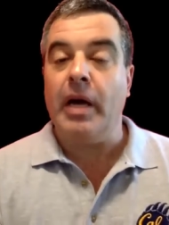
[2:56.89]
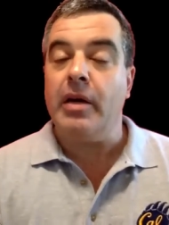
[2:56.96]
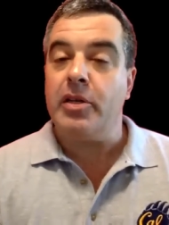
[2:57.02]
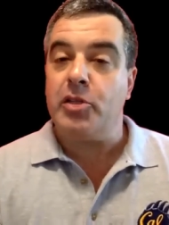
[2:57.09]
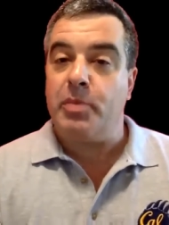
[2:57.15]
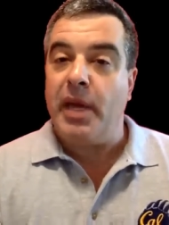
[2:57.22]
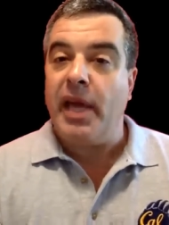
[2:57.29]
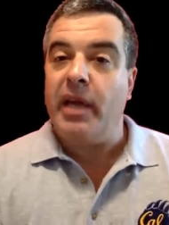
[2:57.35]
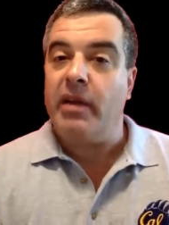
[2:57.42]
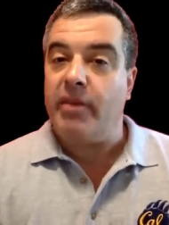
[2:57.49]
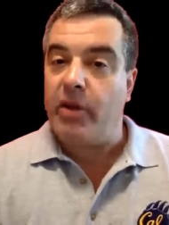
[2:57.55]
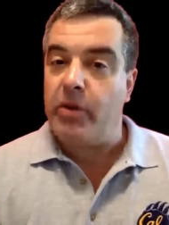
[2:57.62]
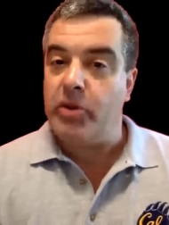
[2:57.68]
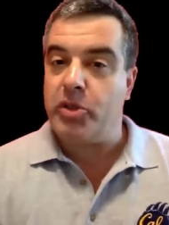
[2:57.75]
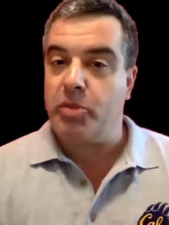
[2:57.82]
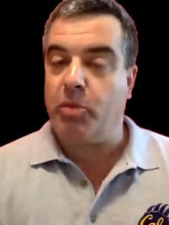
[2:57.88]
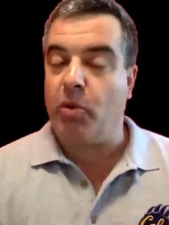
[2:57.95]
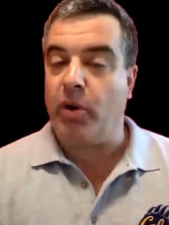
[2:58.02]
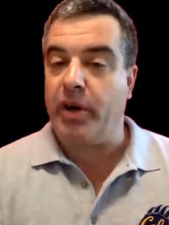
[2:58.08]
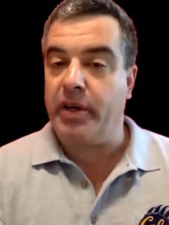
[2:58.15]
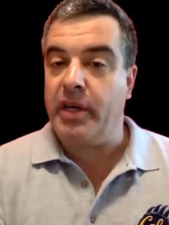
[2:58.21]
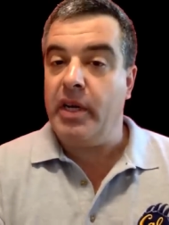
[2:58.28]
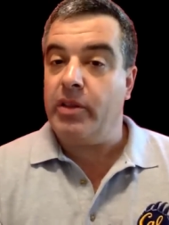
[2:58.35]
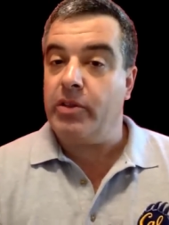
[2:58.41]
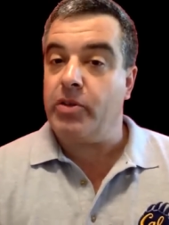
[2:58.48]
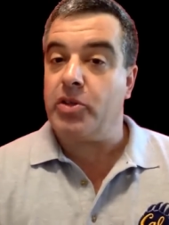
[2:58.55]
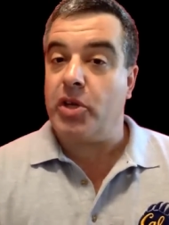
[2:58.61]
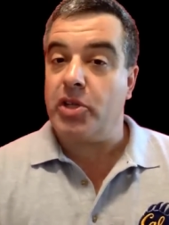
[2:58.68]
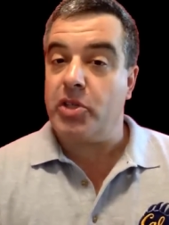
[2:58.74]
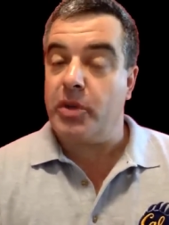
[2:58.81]
Speaking of other support, there's
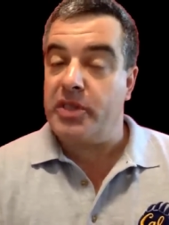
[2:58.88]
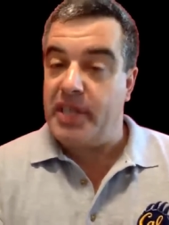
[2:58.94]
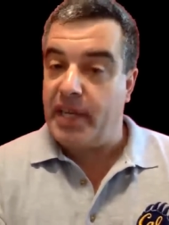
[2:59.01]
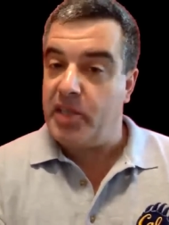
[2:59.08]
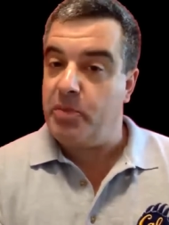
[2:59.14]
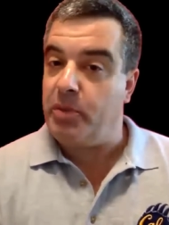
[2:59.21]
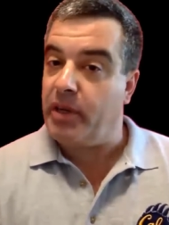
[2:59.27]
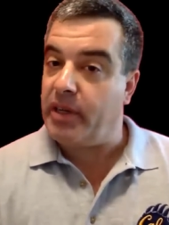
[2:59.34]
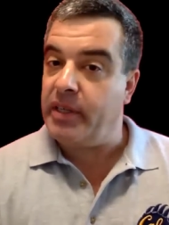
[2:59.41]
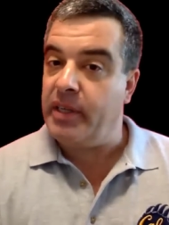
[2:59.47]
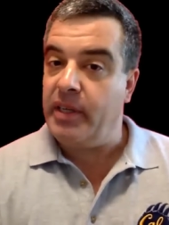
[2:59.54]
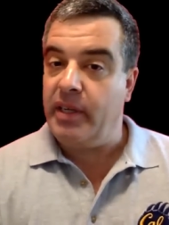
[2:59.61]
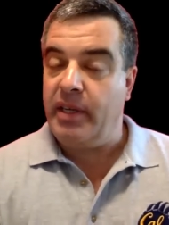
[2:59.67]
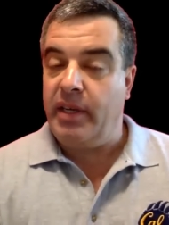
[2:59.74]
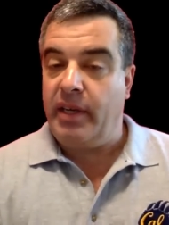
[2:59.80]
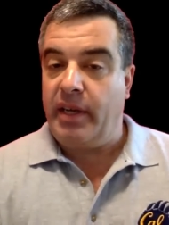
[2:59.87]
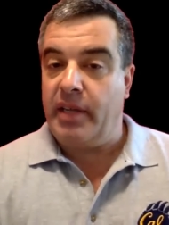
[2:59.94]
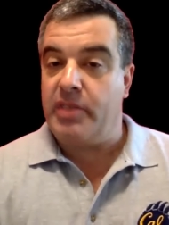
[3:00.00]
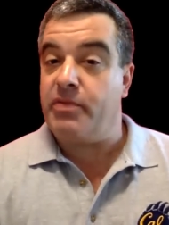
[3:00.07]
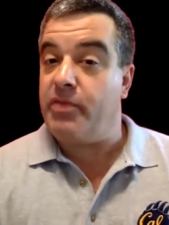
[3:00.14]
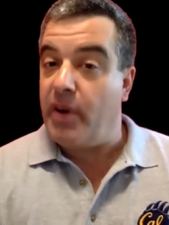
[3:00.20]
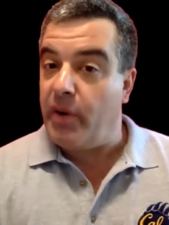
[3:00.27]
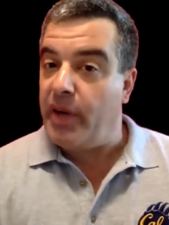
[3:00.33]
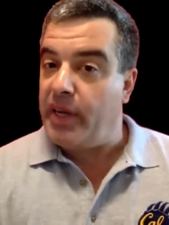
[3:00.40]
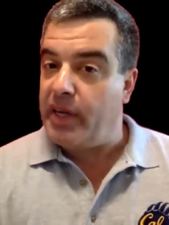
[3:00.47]
also a textbook. It's very